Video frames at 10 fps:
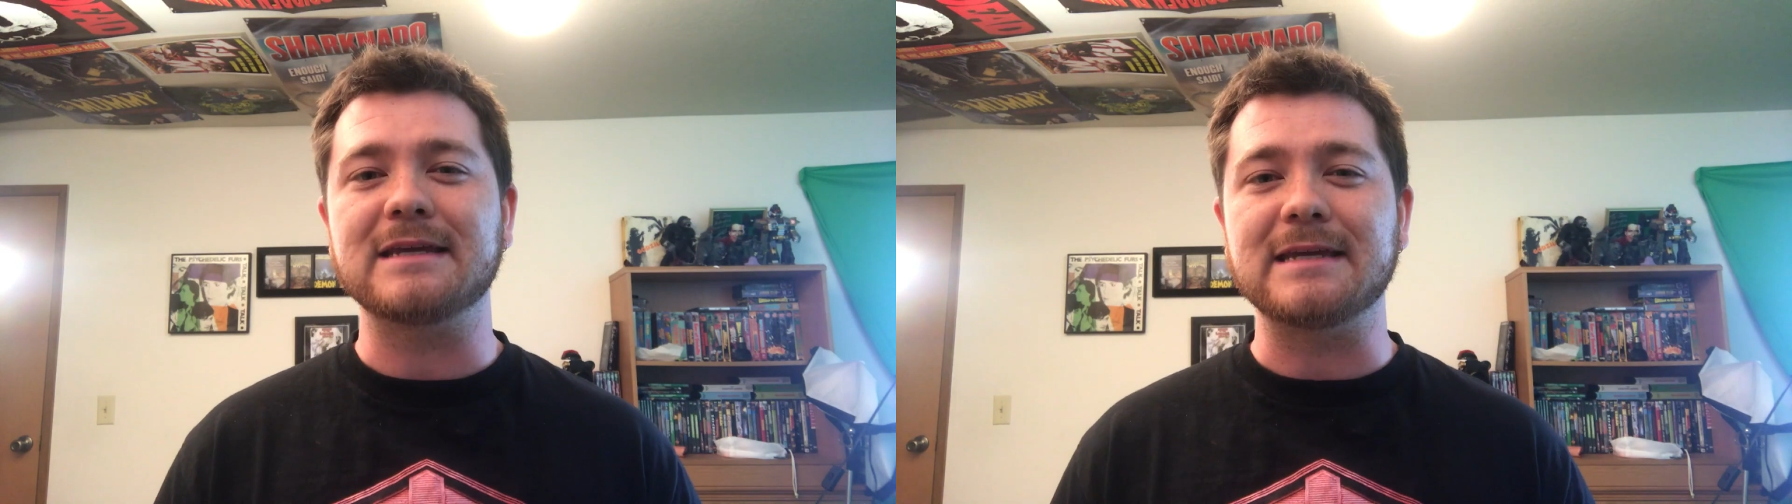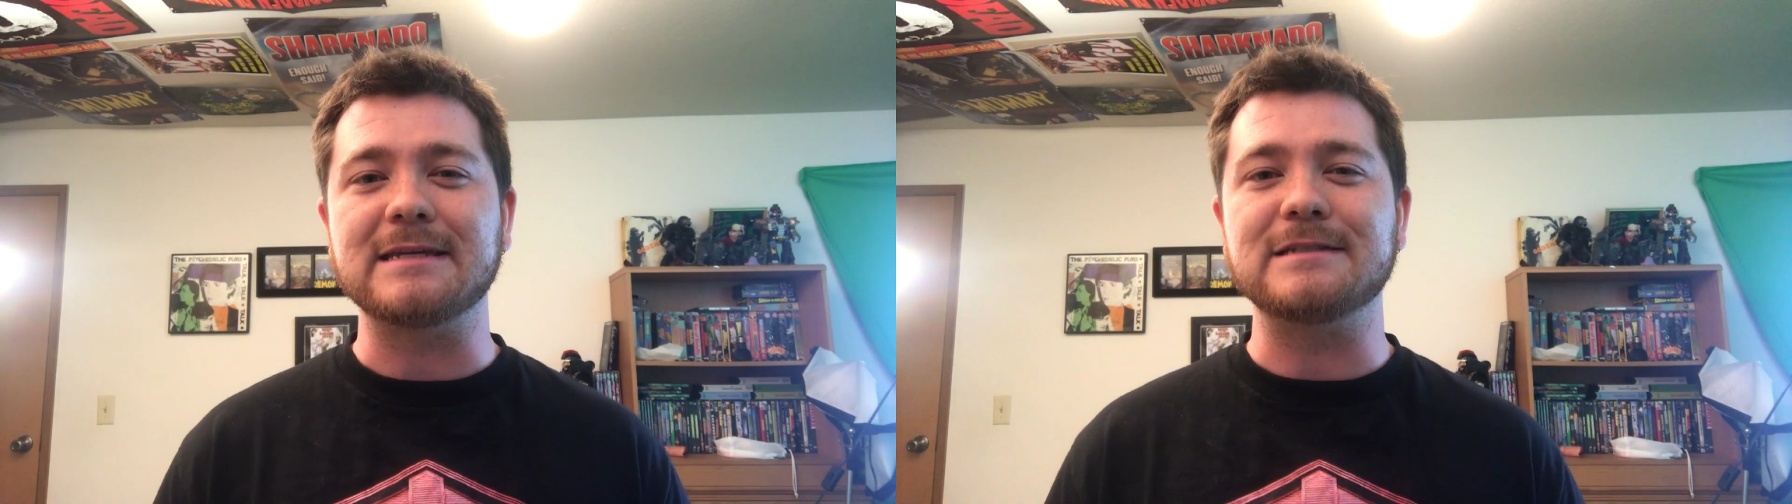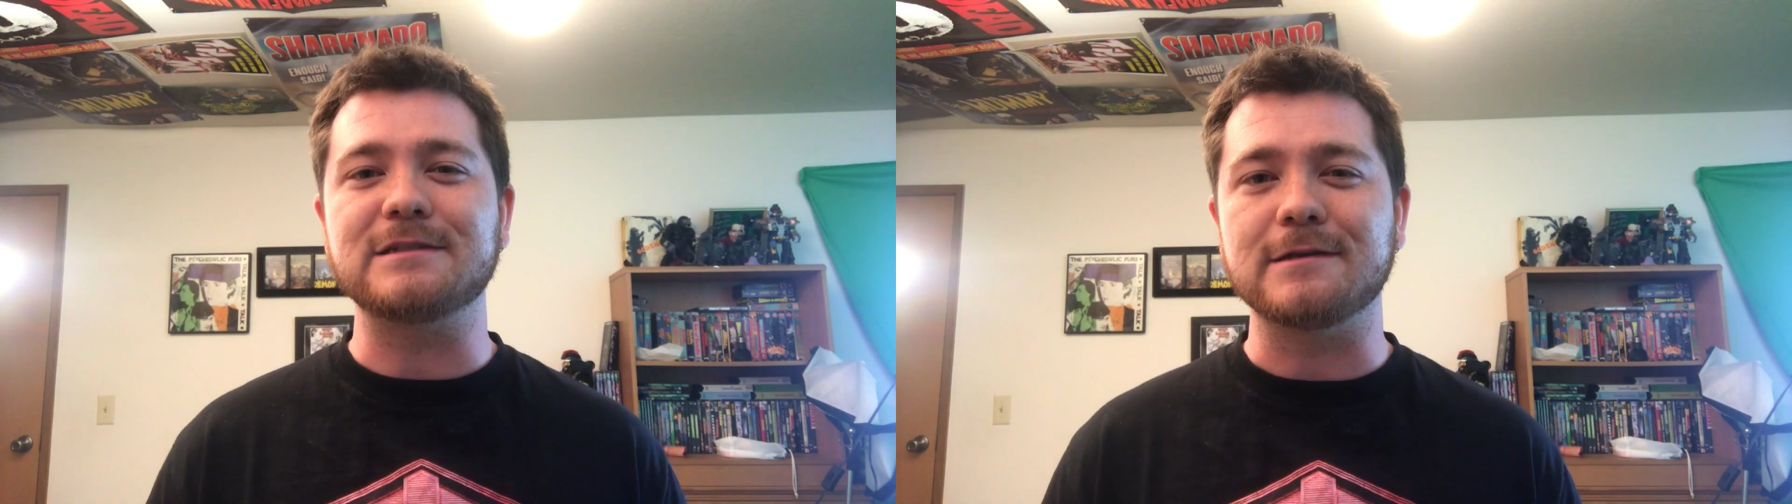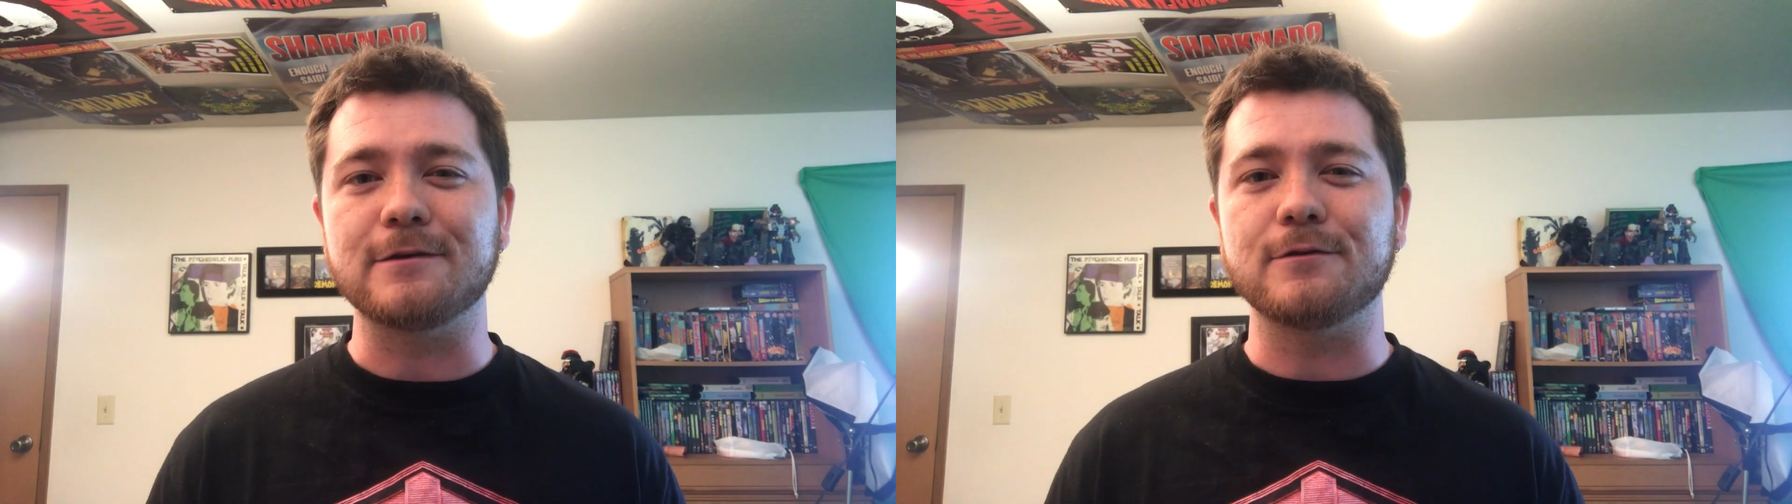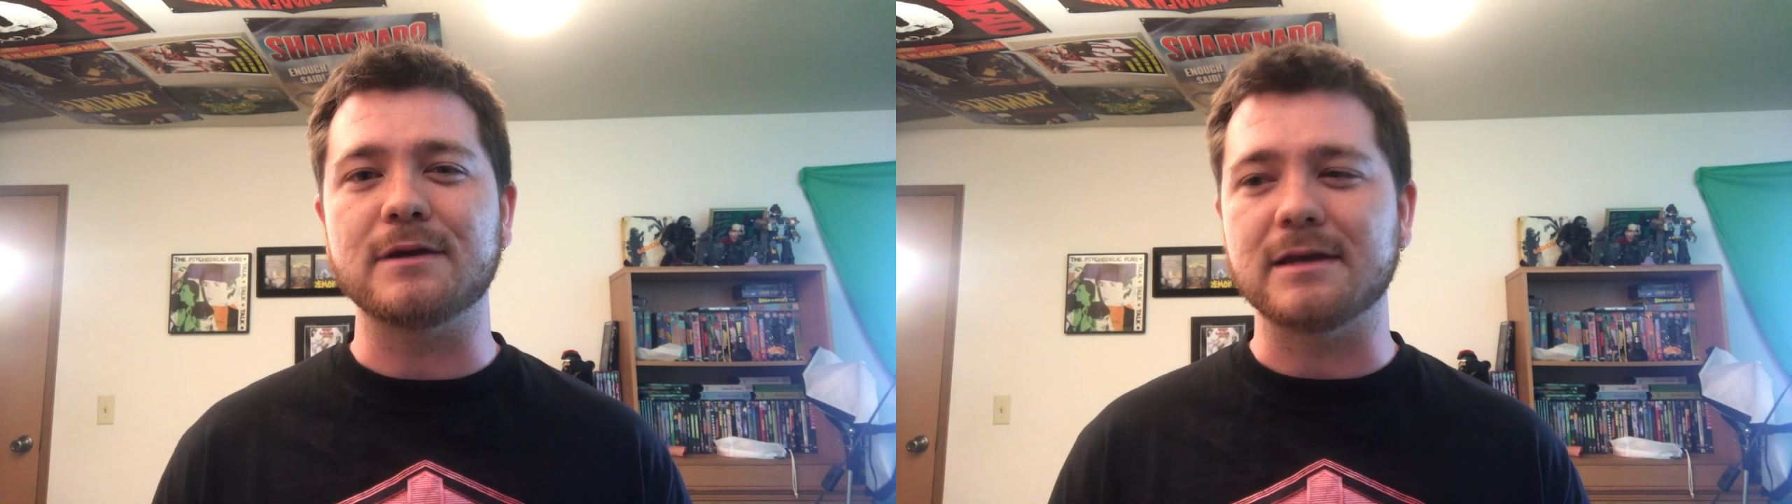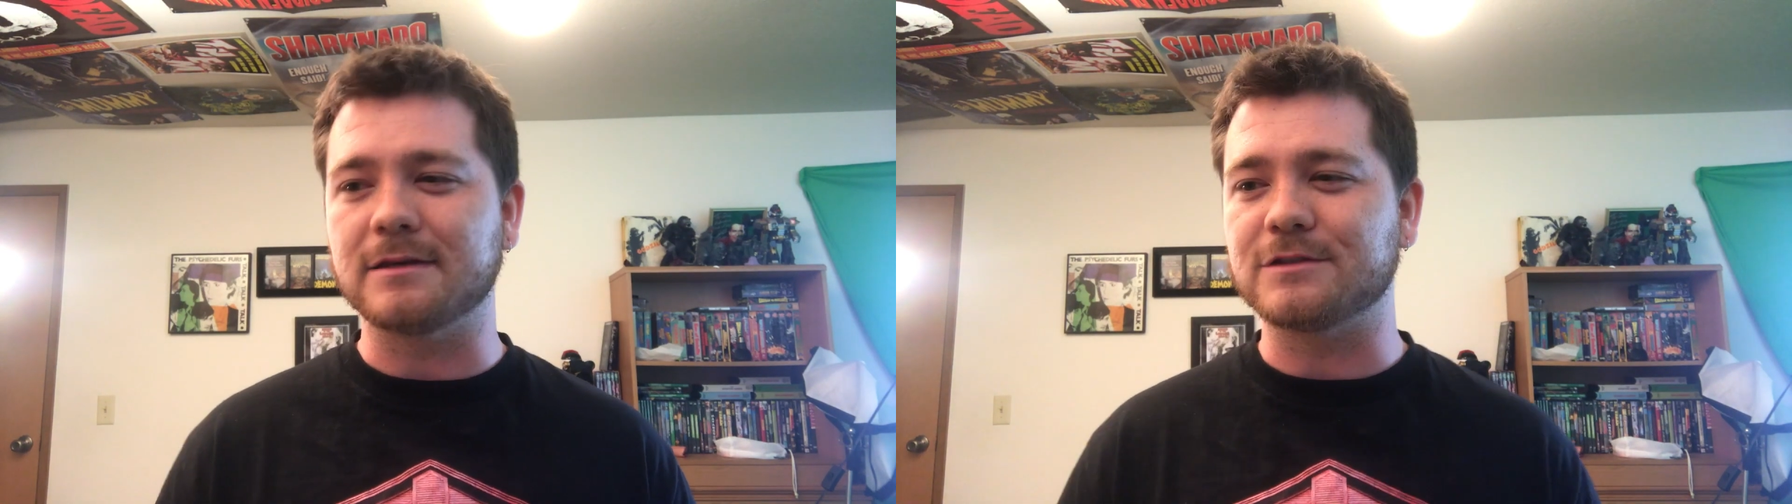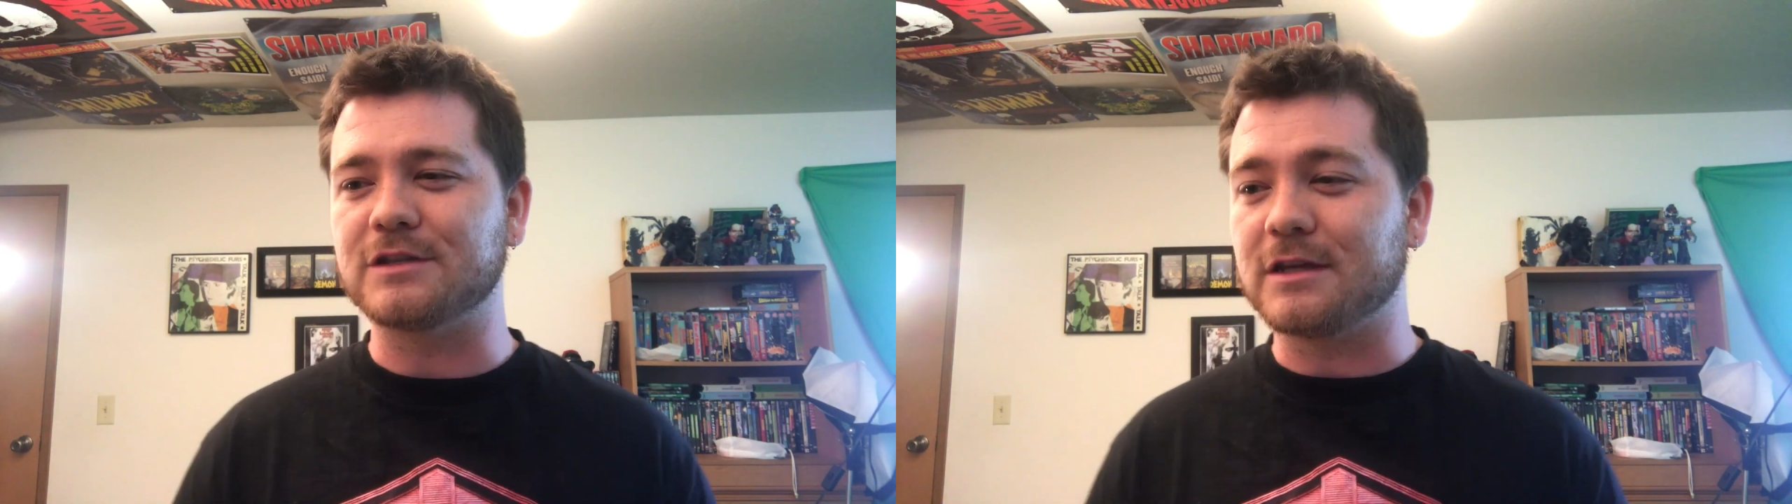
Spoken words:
into his